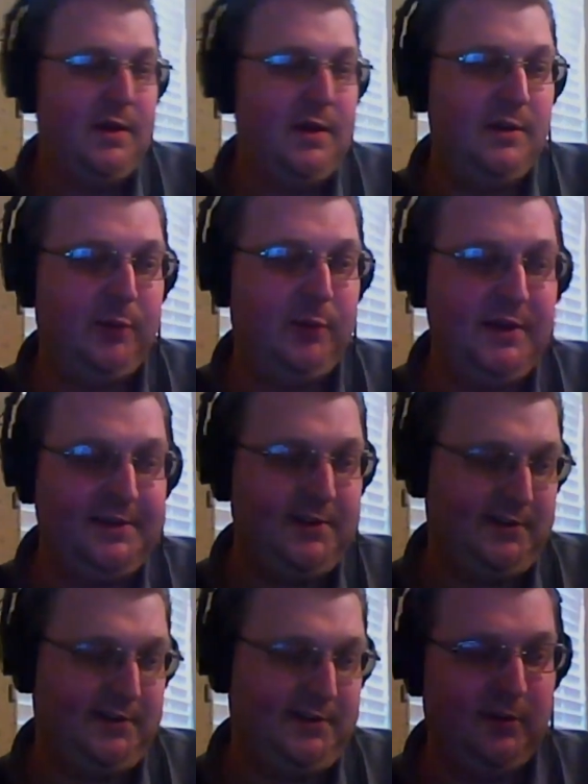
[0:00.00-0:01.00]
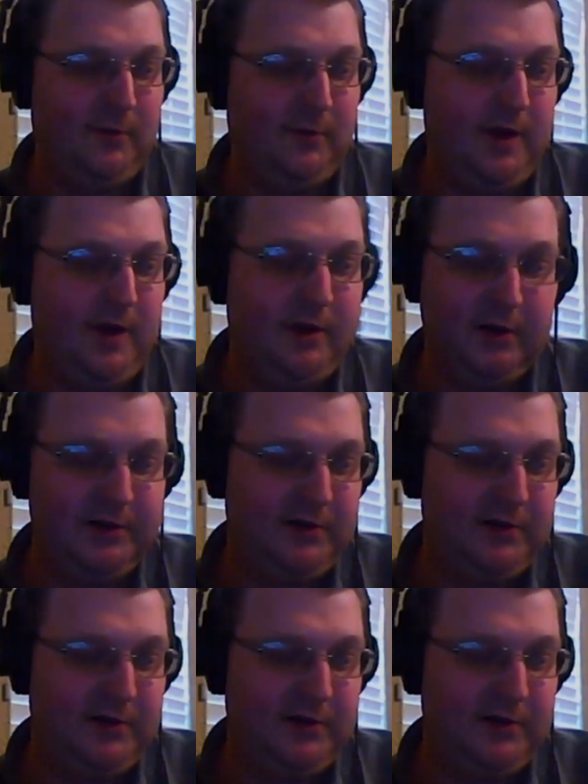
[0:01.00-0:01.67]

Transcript: your Breezes, your Rodgers,